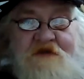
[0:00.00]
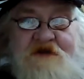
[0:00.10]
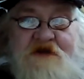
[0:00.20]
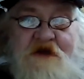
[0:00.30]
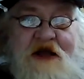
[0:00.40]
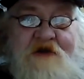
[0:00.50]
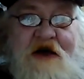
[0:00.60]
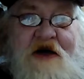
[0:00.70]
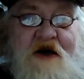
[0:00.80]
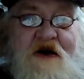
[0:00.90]
took out
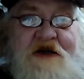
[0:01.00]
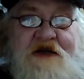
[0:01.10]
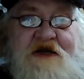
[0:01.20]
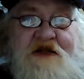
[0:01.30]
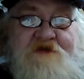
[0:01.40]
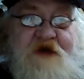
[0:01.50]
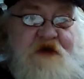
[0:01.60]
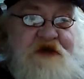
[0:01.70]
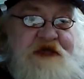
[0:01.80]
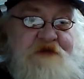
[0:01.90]
my awning, and the
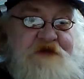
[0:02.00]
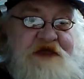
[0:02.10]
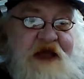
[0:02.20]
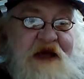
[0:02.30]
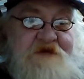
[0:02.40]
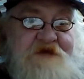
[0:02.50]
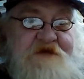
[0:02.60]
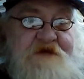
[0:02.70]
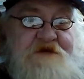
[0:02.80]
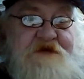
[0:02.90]
very tippy top of
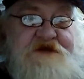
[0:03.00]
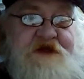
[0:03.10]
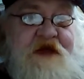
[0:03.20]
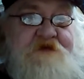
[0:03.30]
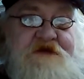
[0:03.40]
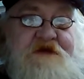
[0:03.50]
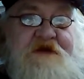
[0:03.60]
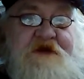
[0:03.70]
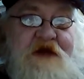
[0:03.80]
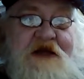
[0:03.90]
it was up
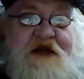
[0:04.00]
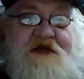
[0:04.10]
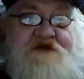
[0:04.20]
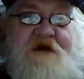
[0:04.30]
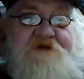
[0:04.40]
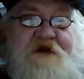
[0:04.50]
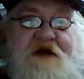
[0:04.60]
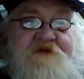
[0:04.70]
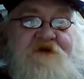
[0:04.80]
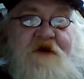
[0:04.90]
against my
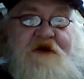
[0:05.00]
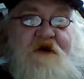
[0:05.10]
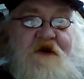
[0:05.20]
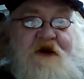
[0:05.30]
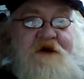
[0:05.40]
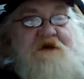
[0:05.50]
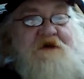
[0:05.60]
fucking front door.